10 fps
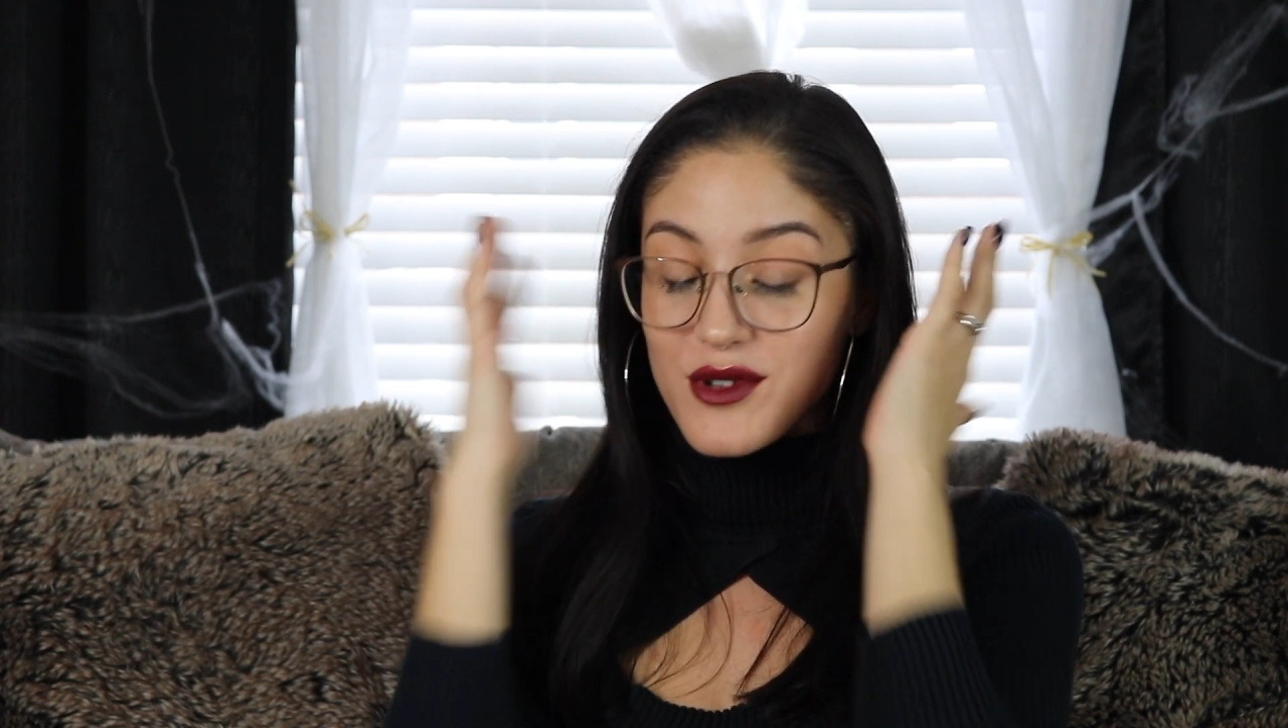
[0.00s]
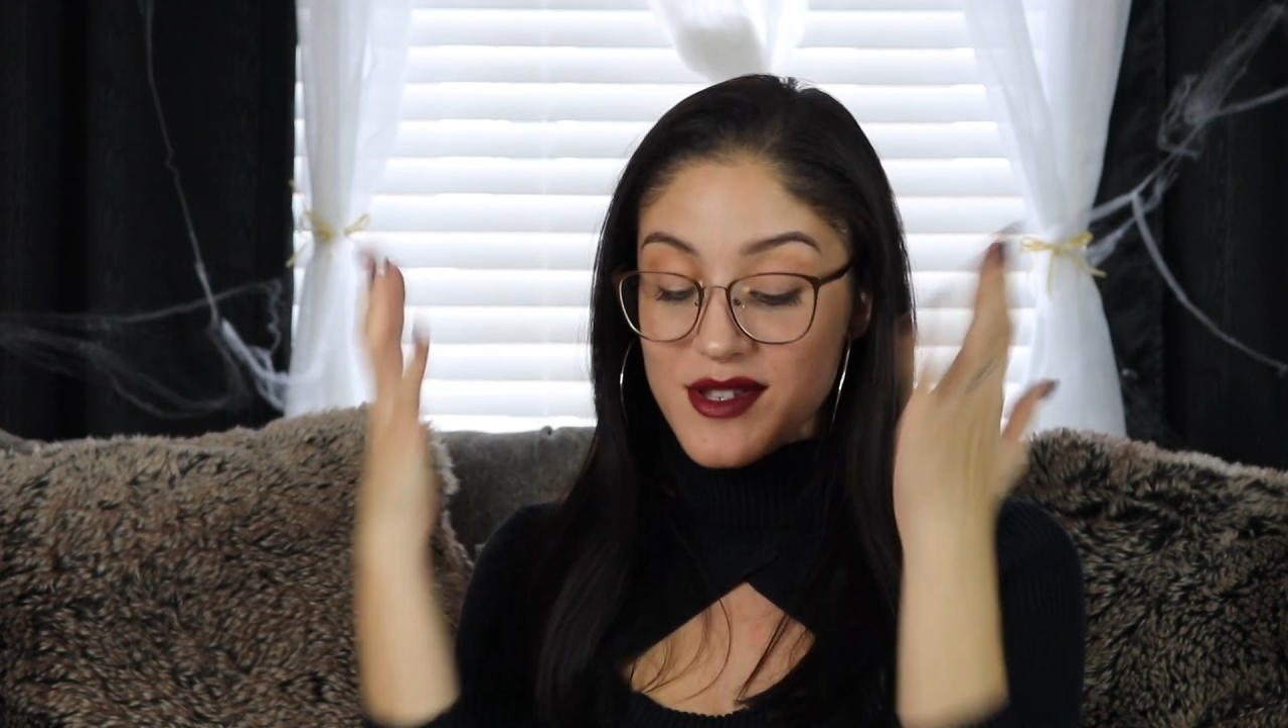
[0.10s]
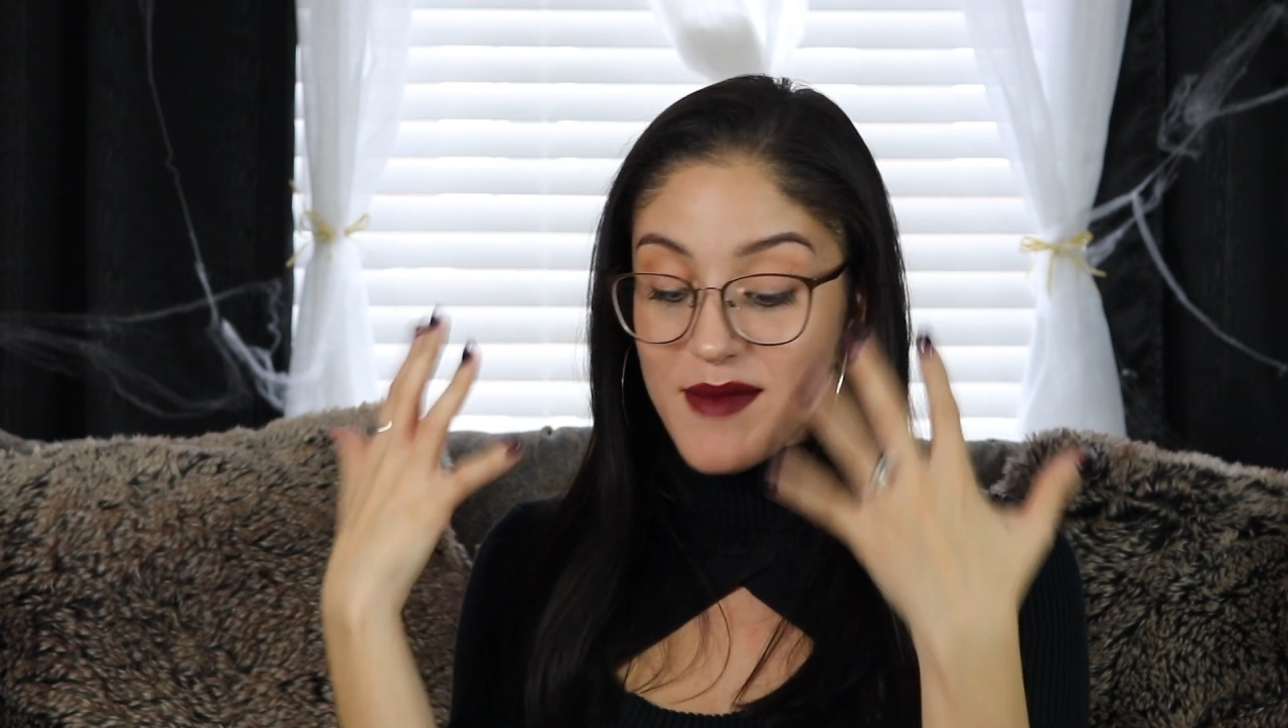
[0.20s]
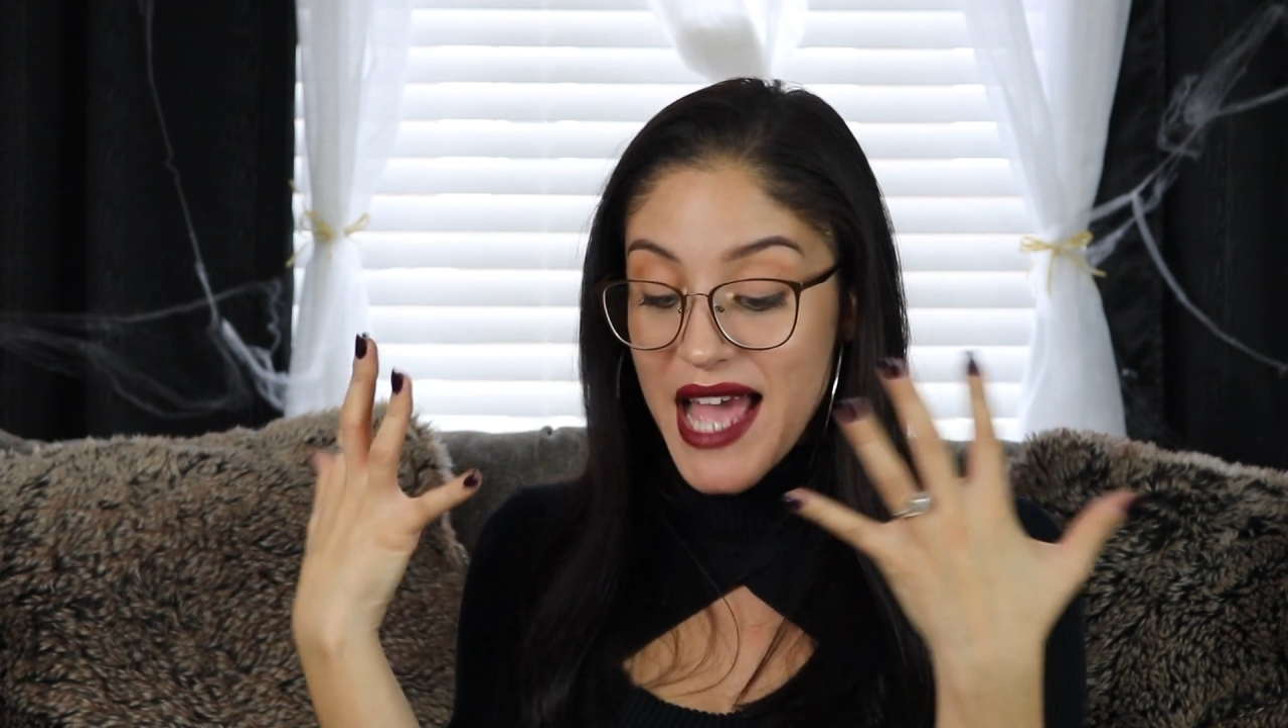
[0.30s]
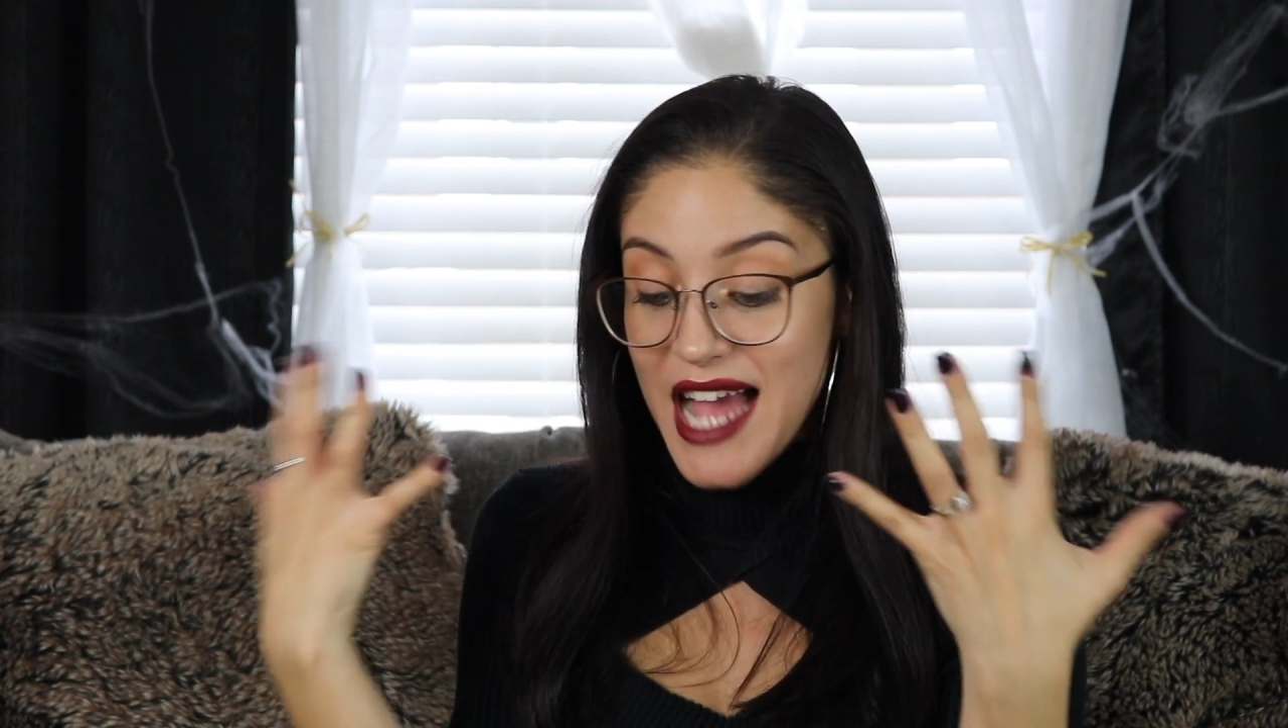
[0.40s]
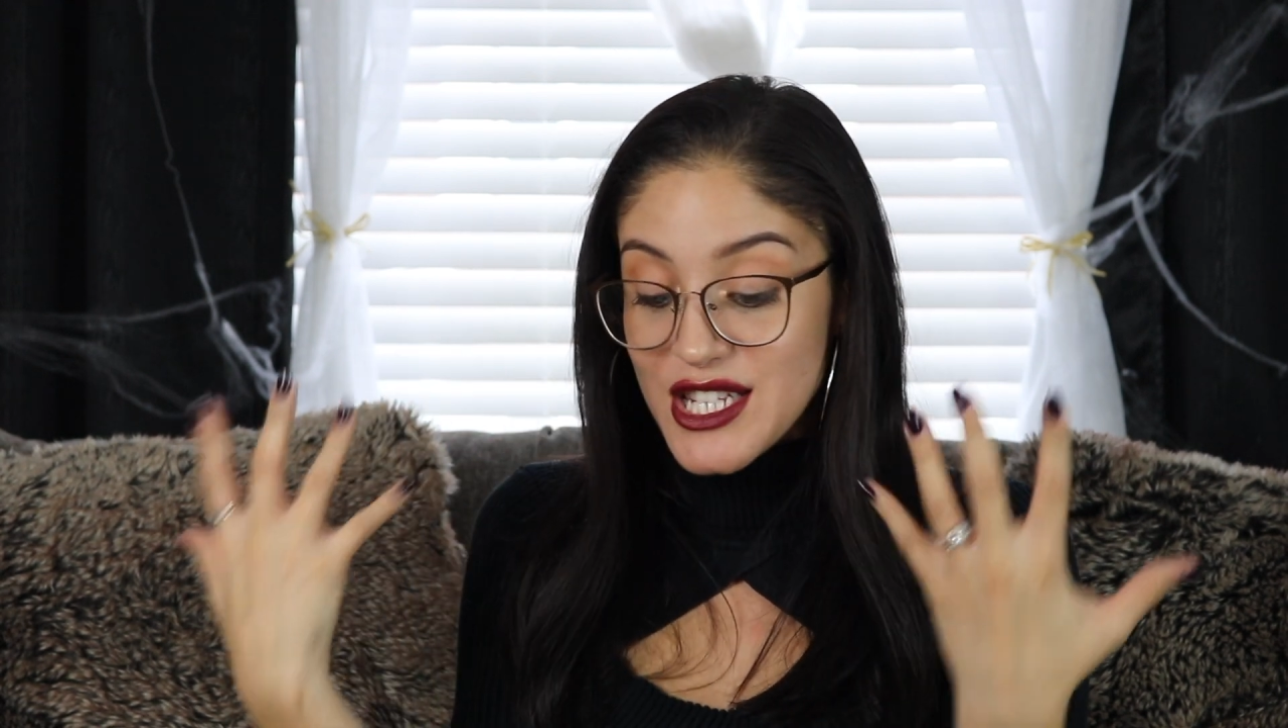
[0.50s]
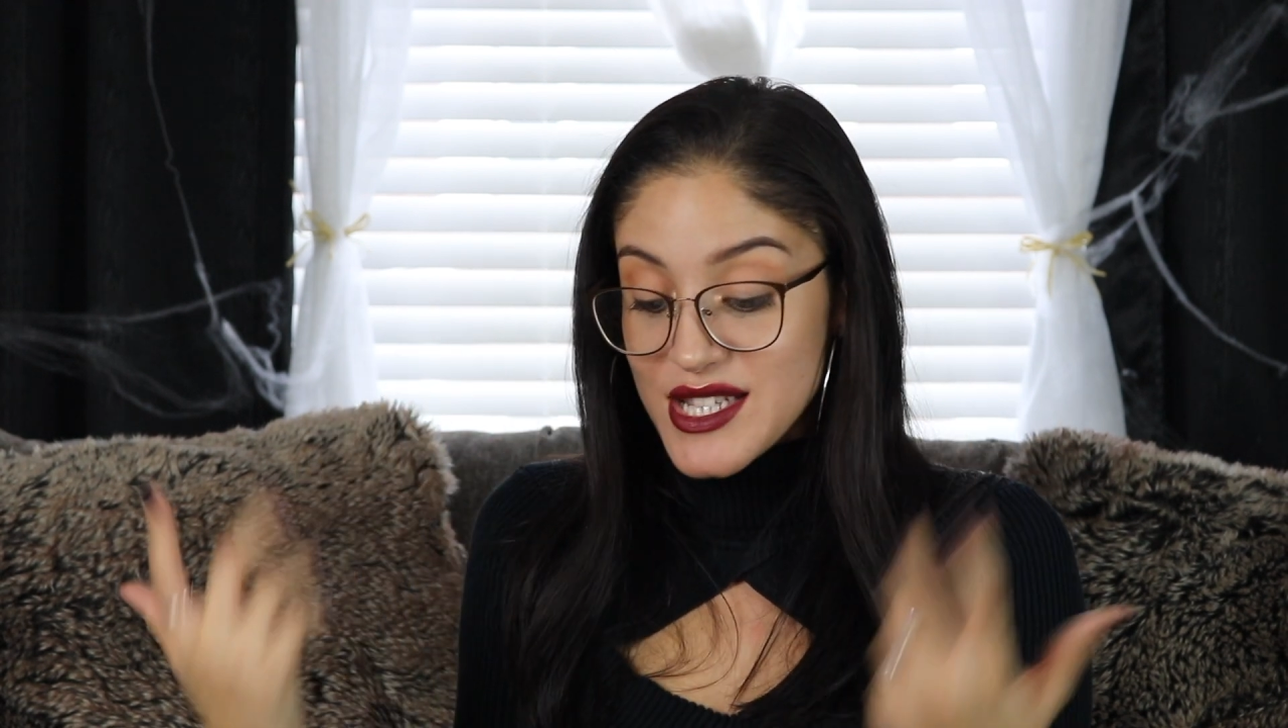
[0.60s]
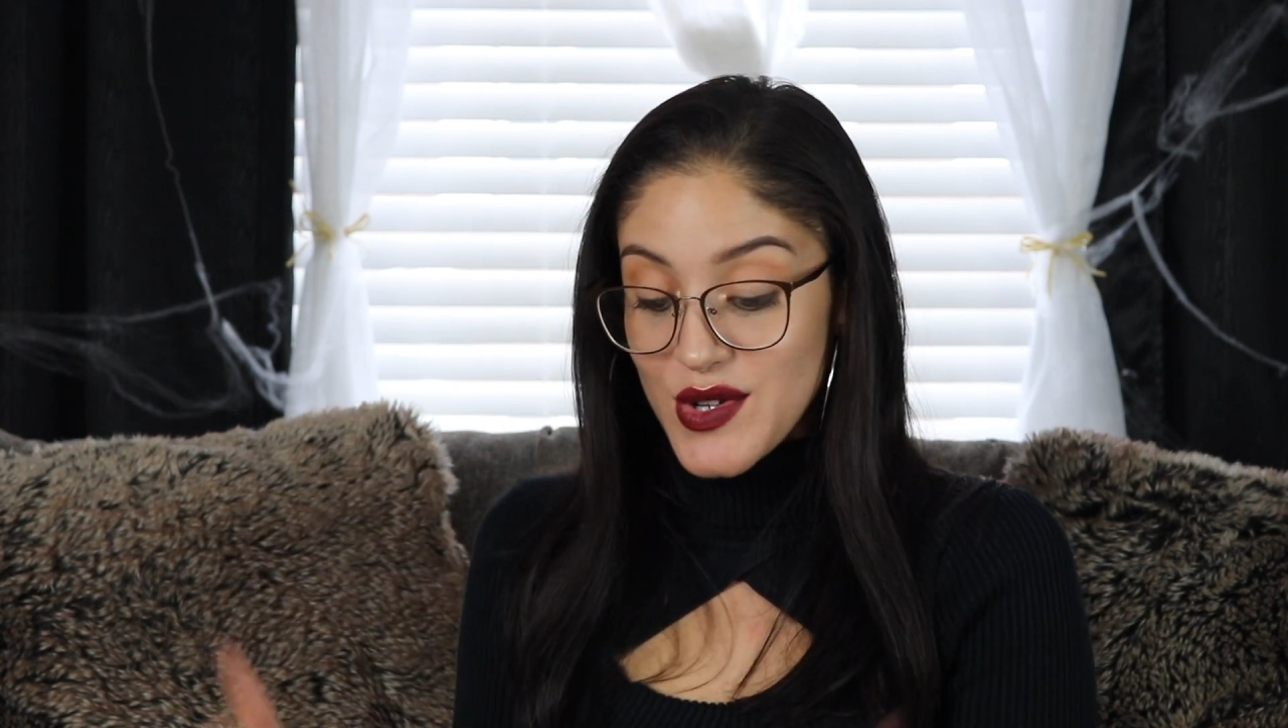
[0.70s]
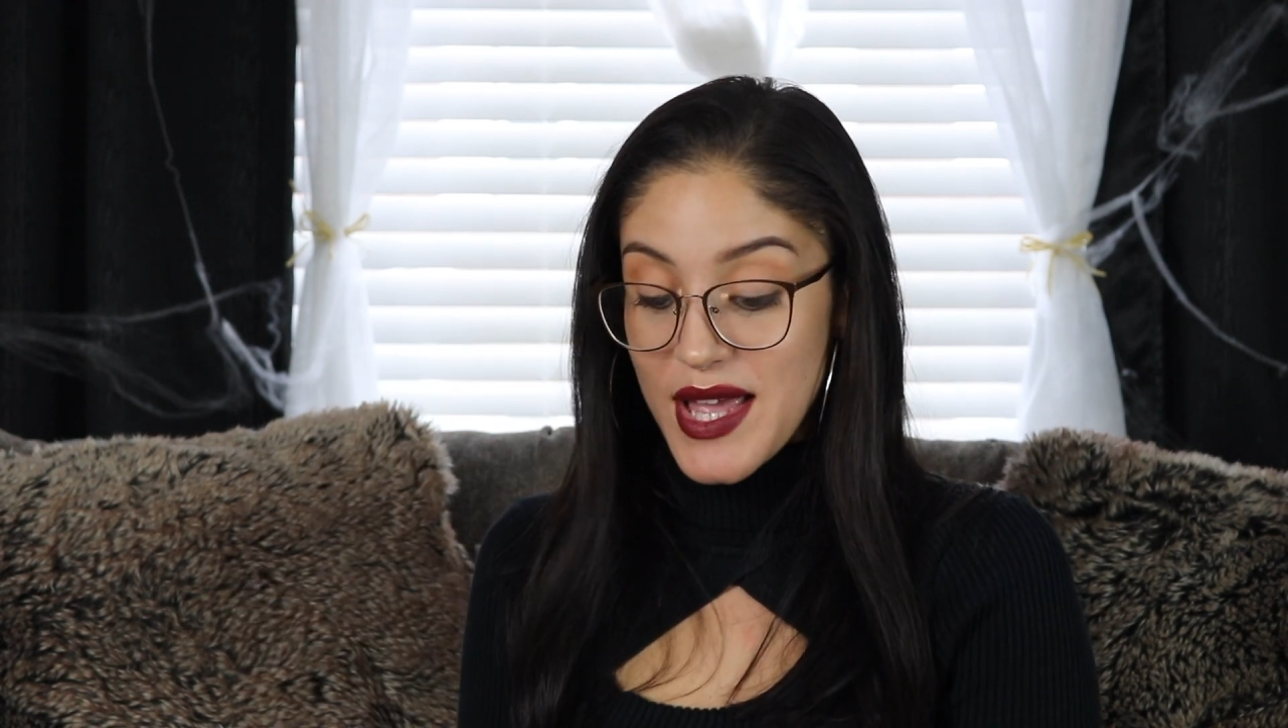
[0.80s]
To me, I still